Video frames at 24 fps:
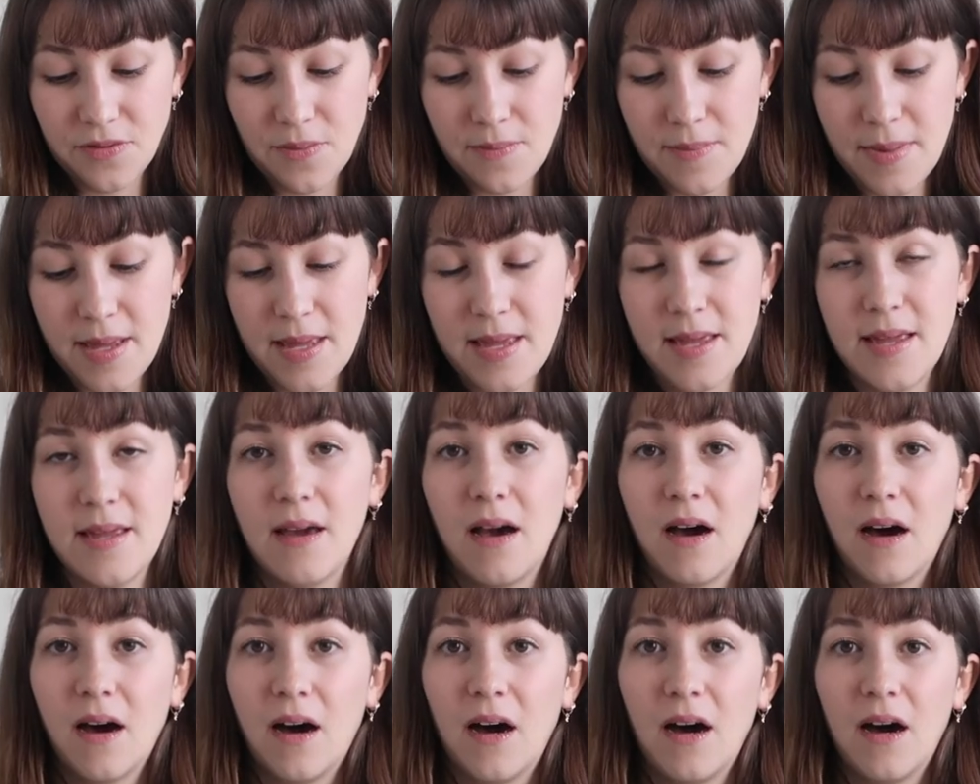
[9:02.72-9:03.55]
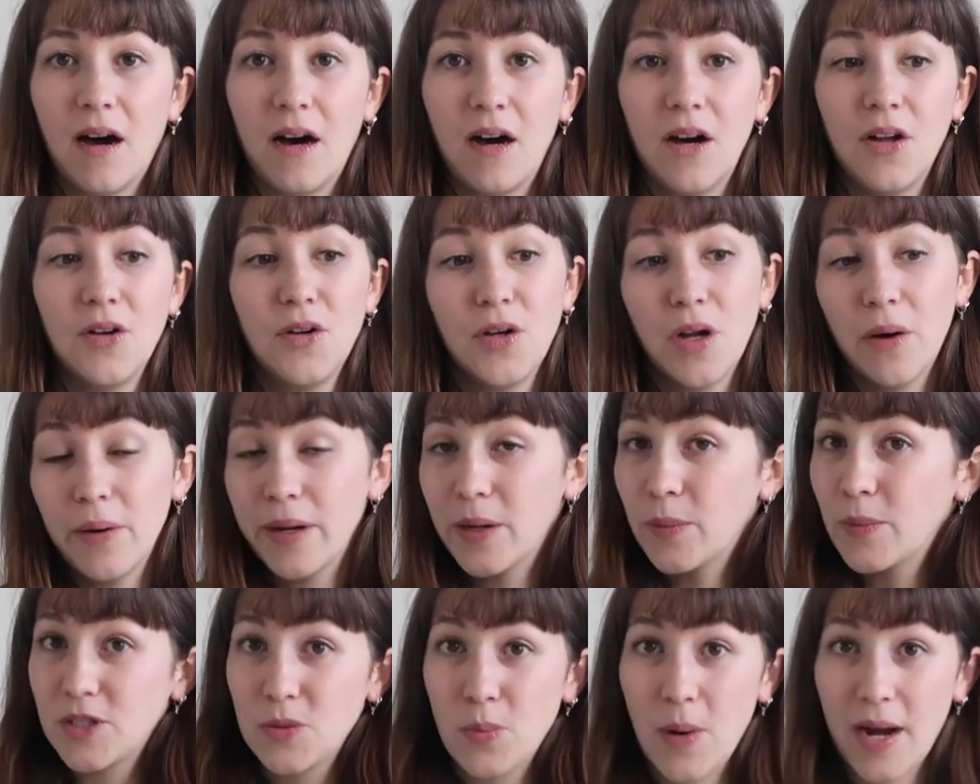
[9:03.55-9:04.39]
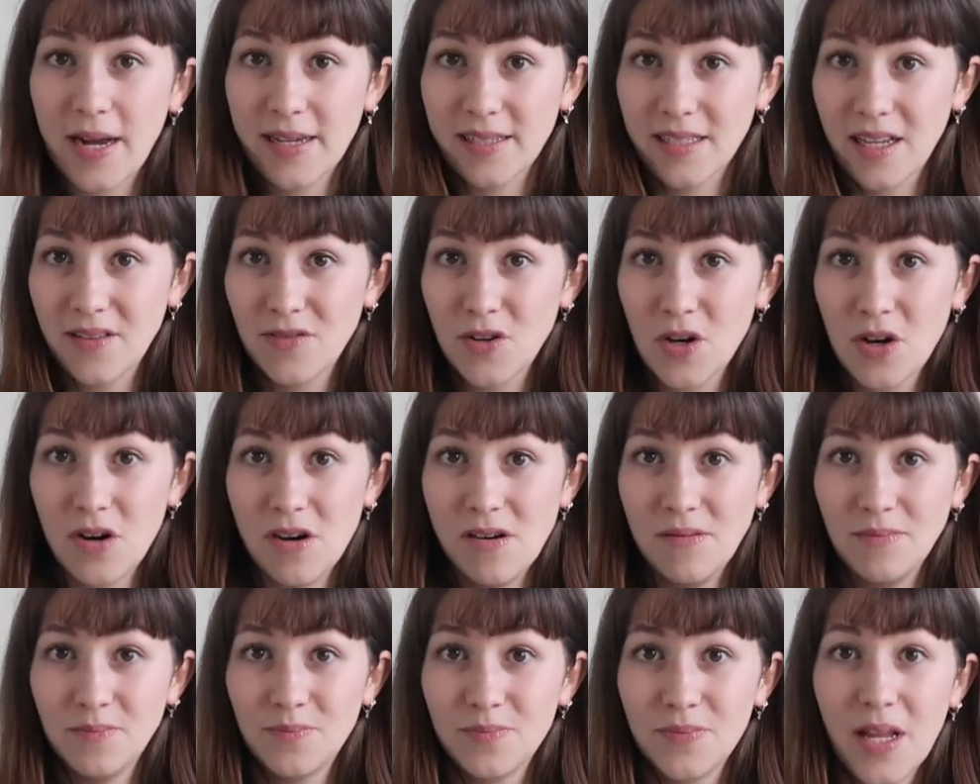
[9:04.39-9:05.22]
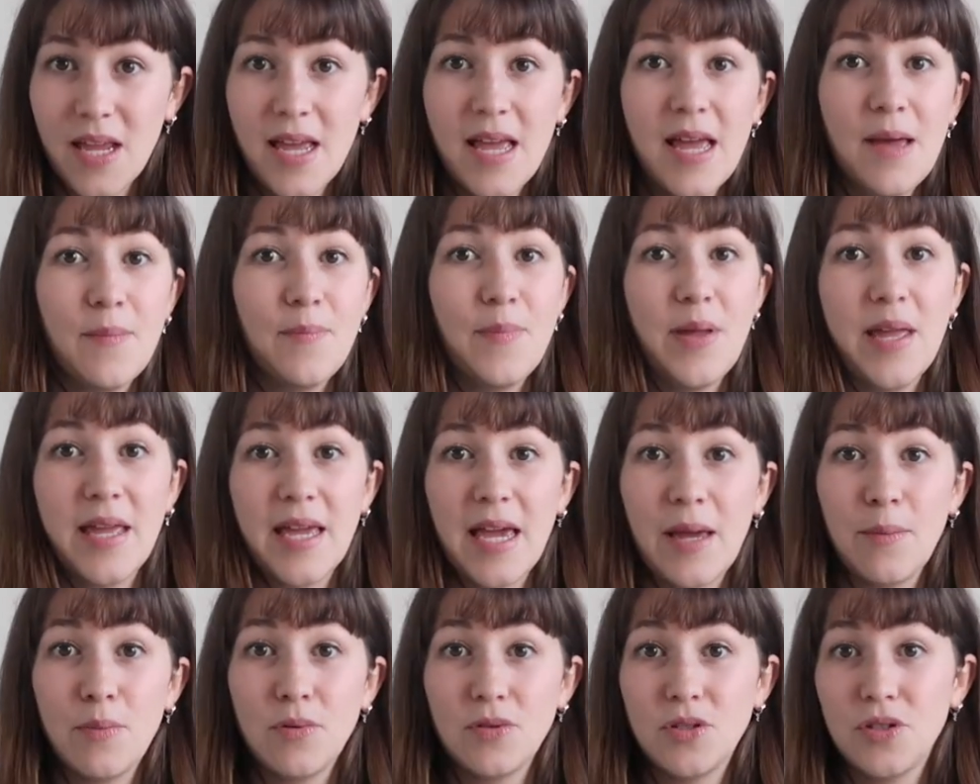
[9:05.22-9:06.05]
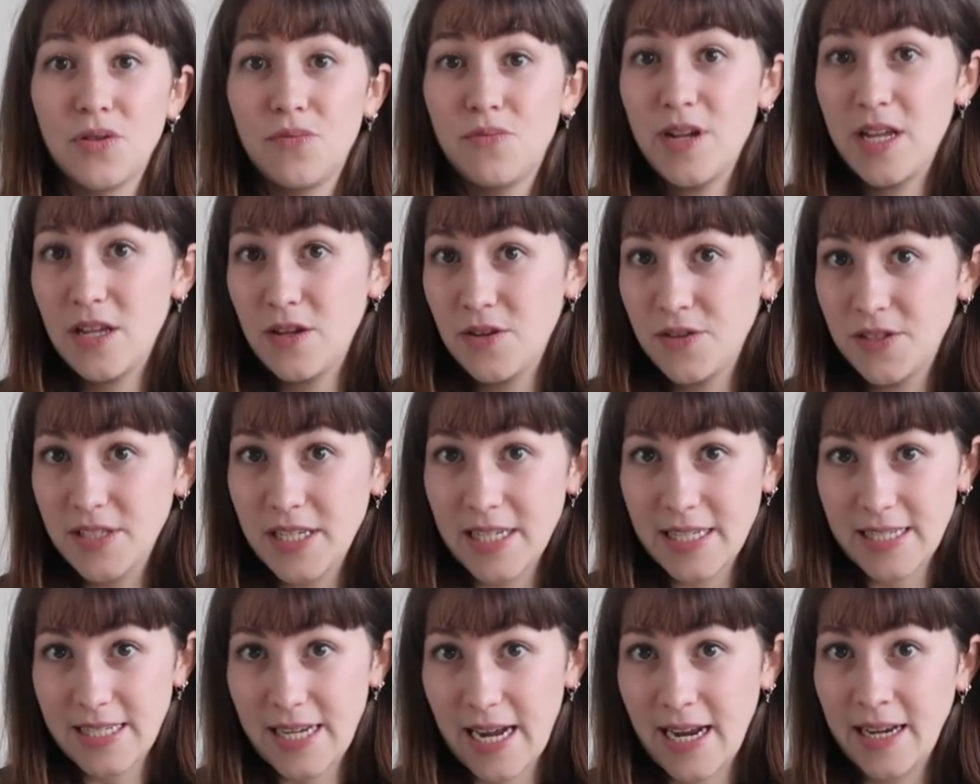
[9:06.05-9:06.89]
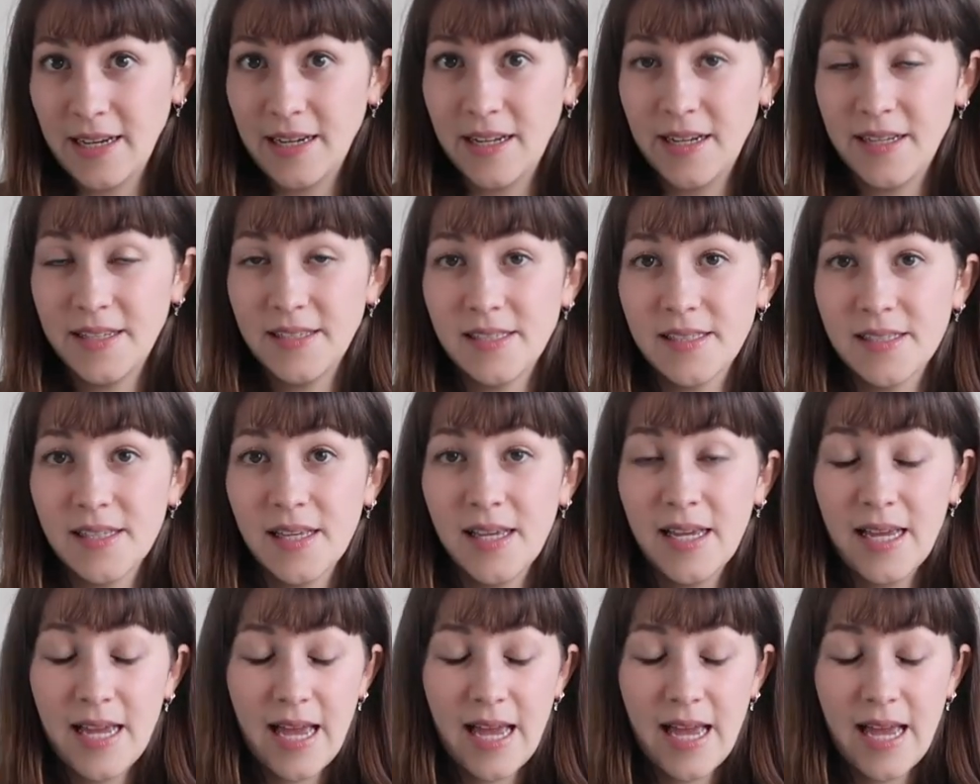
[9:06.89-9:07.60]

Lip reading: for me are knowing which wax I've got, being able to reuse containers,